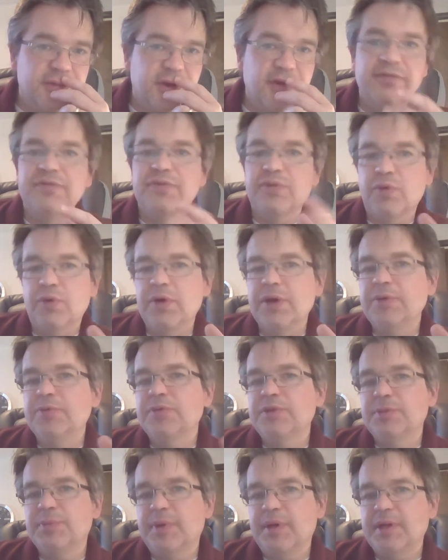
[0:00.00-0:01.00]
avoid
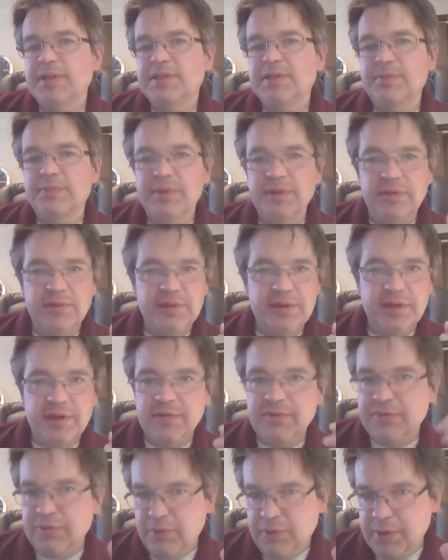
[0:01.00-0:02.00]
responsibility
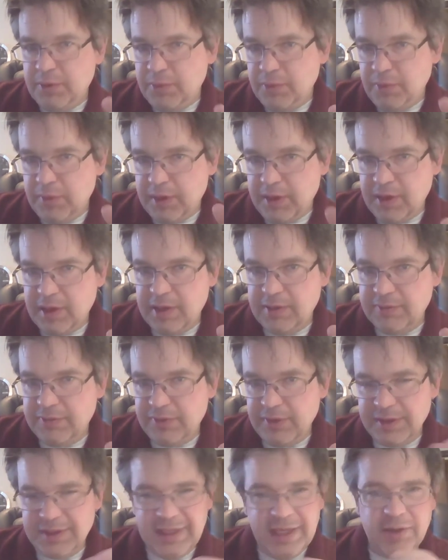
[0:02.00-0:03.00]
and avoid real
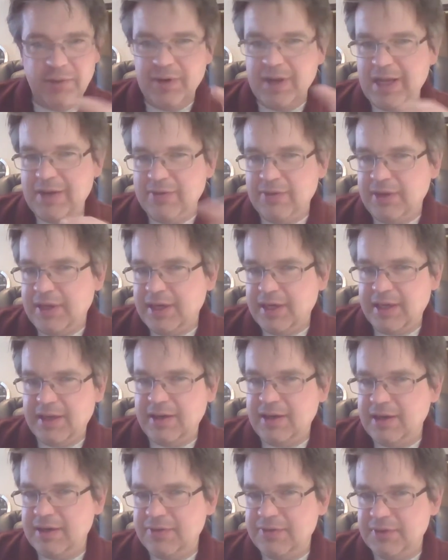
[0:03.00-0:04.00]
conflict, I don't have a lot of
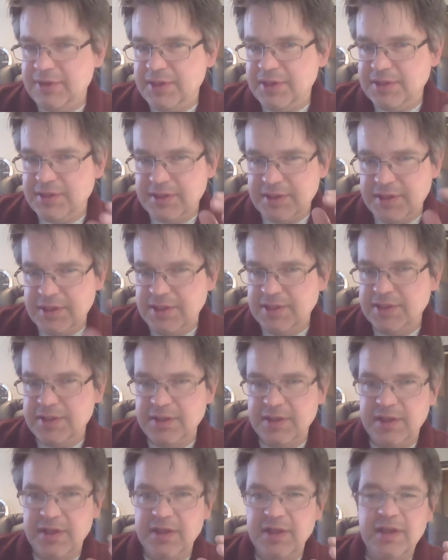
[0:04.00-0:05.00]
confidence that he's
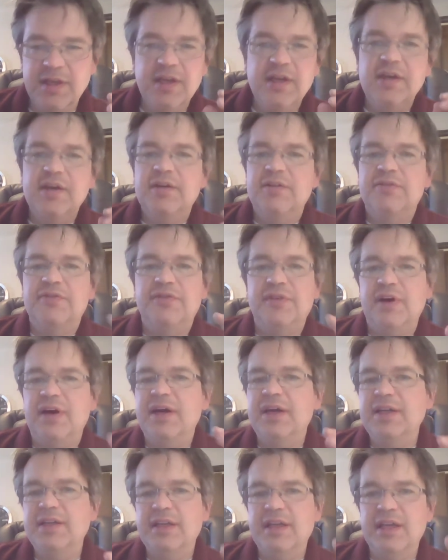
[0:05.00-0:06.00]
going to
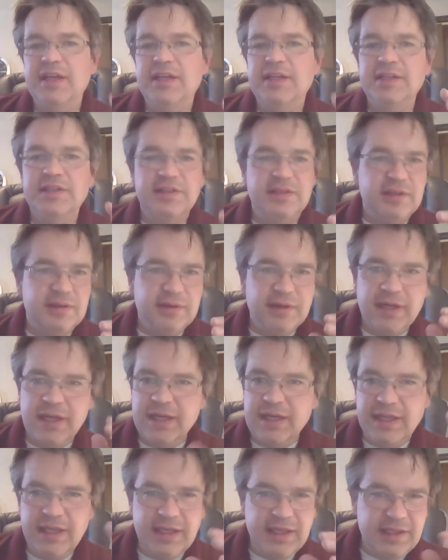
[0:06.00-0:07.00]
find any
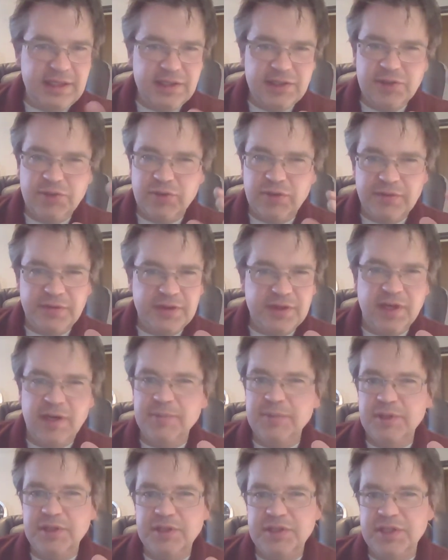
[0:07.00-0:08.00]
any sort of
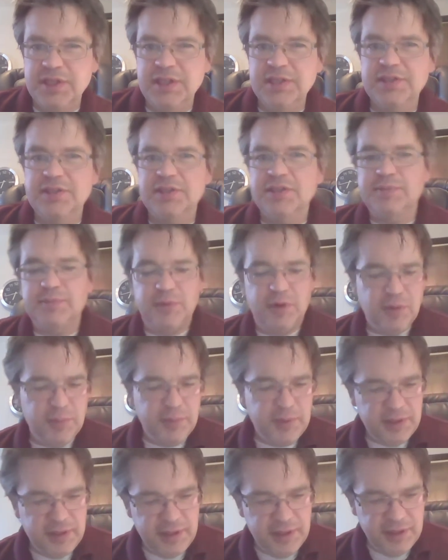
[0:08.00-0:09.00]
come to Jesus
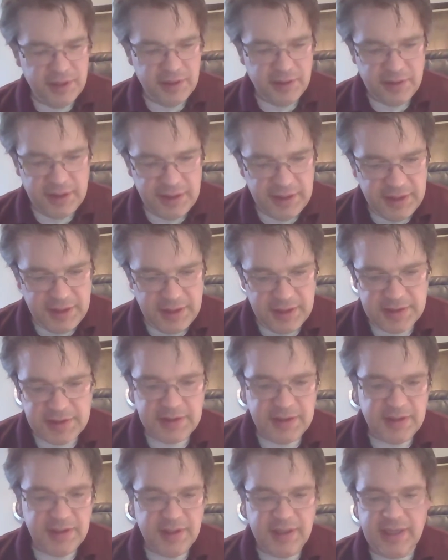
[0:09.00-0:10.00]
moment here in
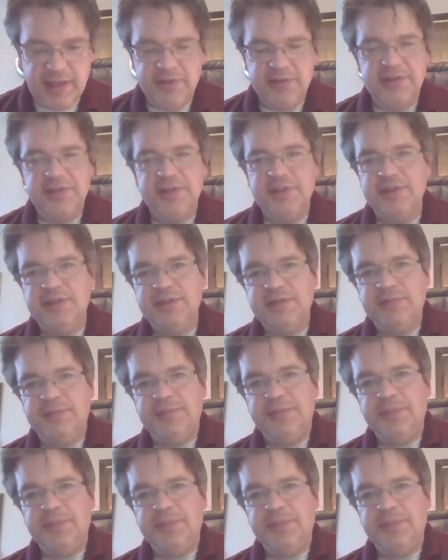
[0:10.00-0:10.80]
his analysis.